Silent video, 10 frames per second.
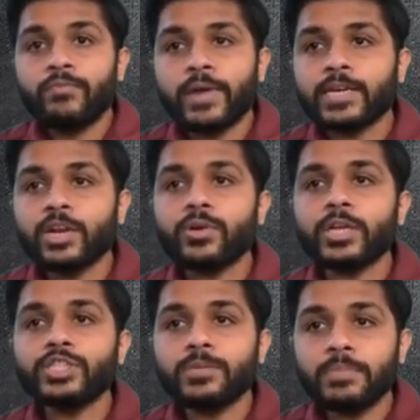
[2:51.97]
Vector
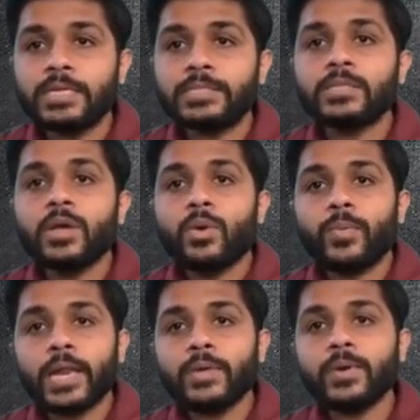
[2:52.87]
location means
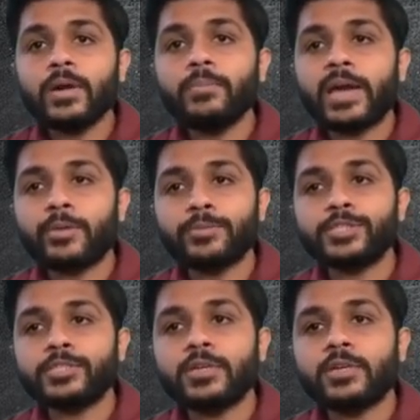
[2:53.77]
whenever
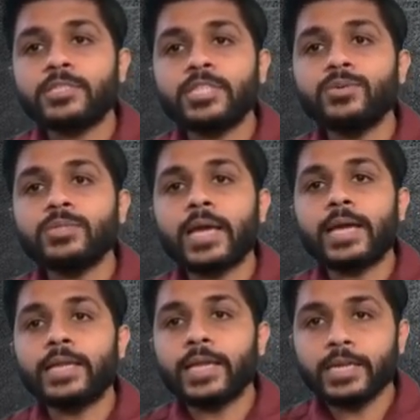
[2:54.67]
microprocessor receives
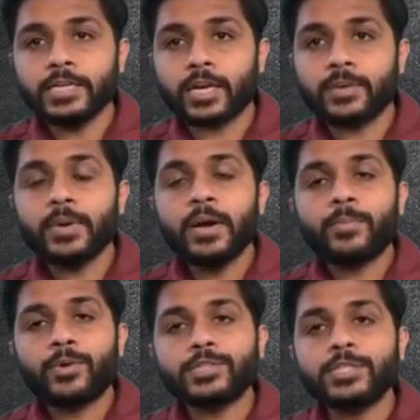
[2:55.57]
any interrupt,
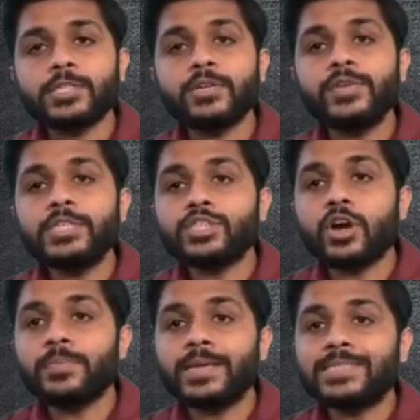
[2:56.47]
processor will
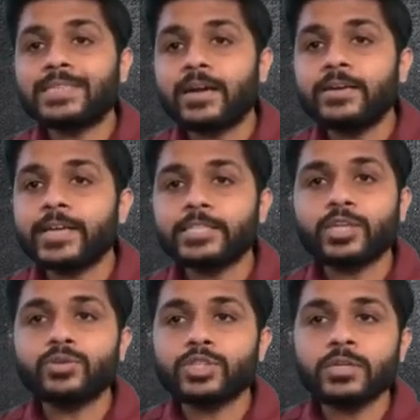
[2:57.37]
stop its current
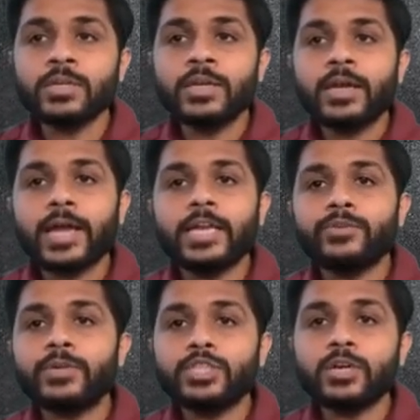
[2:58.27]
execution and it
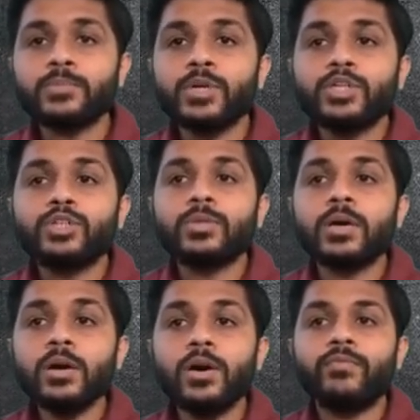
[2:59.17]
will jump to
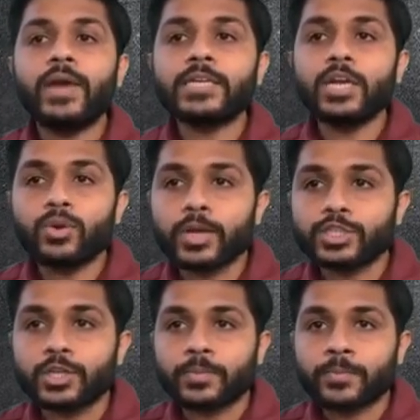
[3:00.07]
the vector
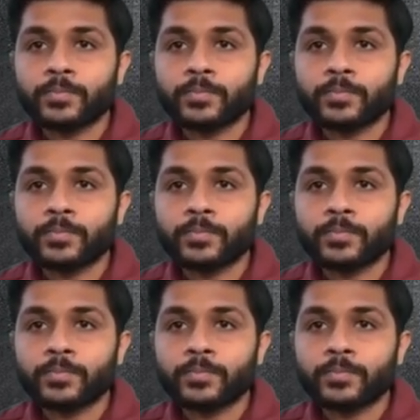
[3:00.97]
location.